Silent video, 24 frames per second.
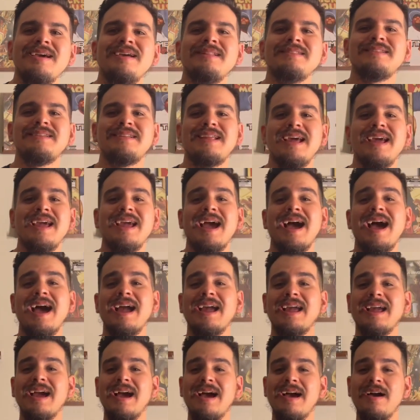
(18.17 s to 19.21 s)
Today
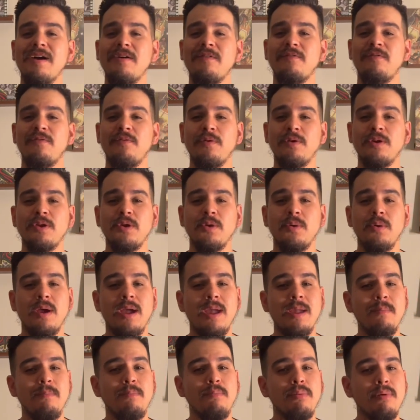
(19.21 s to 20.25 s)
I got for you
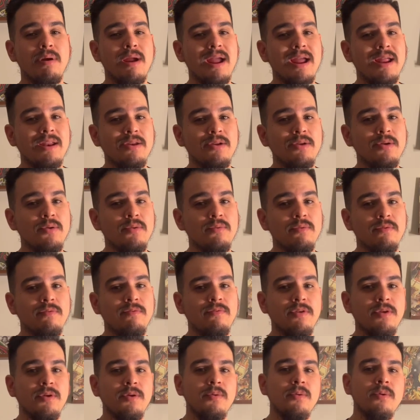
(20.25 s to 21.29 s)
a brand new
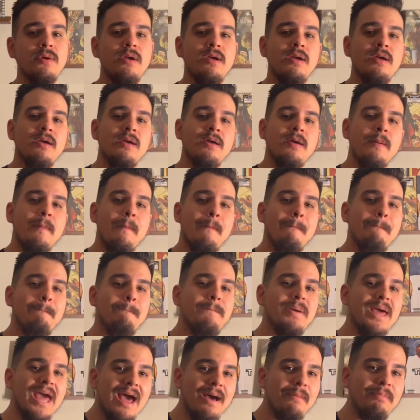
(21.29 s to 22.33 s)
review,
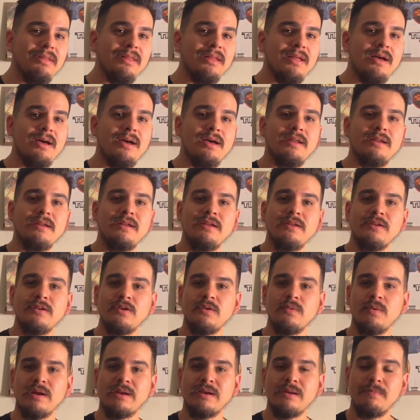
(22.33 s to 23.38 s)
Babylon,
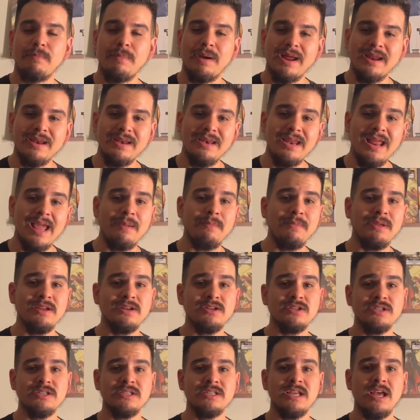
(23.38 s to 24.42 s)
directed by
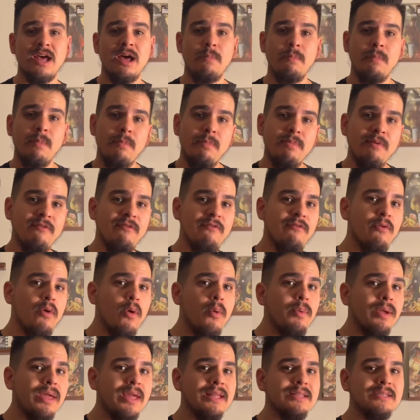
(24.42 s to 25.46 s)
Damien Chazelle.
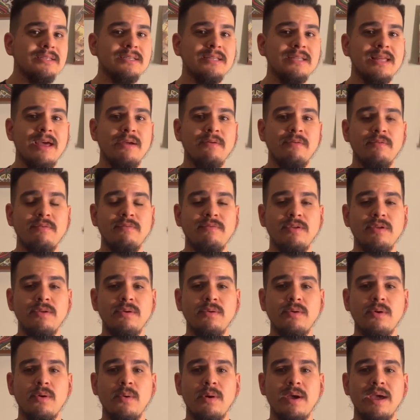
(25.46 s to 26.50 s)
Before we get to that
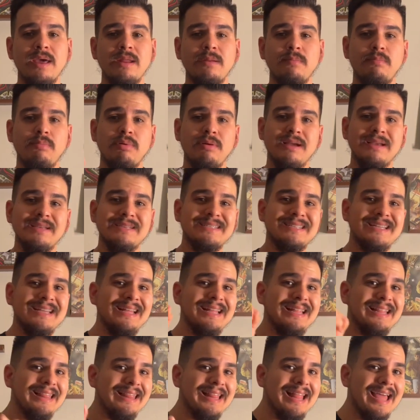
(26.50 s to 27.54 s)
review, go ahead and press
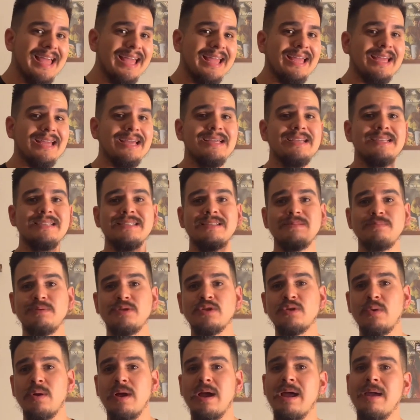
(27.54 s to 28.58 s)
like,
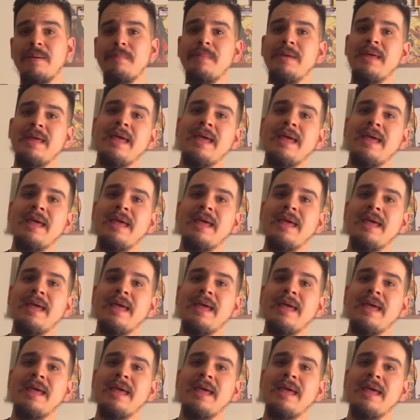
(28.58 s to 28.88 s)
subscribe,